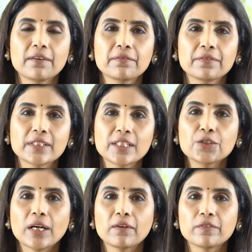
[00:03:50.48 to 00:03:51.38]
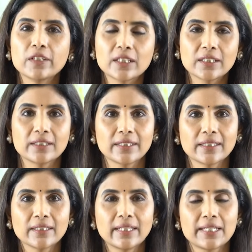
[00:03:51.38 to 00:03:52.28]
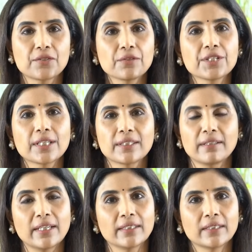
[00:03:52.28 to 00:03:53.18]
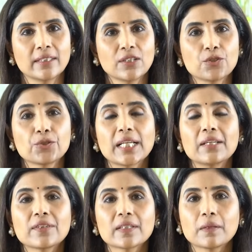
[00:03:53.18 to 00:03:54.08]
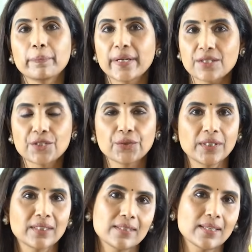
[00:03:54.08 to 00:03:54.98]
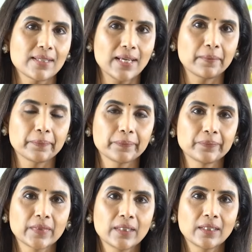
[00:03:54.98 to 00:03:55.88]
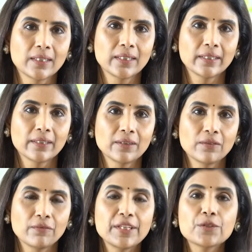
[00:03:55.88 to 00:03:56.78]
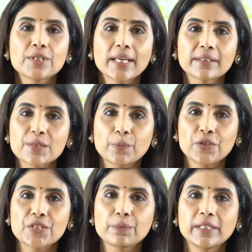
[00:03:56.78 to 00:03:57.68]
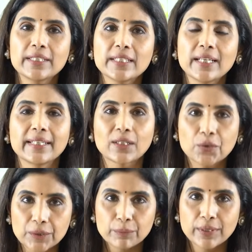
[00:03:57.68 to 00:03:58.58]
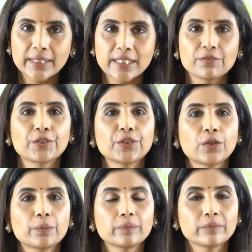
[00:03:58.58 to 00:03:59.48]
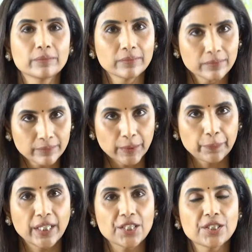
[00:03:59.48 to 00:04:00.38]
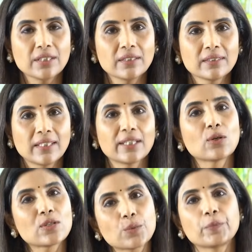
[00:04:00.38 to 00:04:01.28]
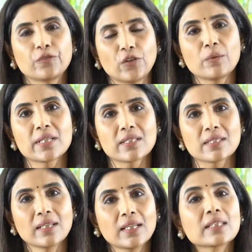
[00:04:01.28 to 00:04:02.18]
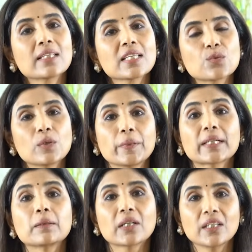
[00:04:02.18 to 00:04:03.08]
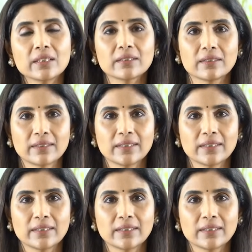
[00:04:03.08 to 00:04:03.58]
everything you have learned at Sri Chaitanya to deliver the best during this exam. When you take responsibility and accountability for your preparation and also performance, things will become clear.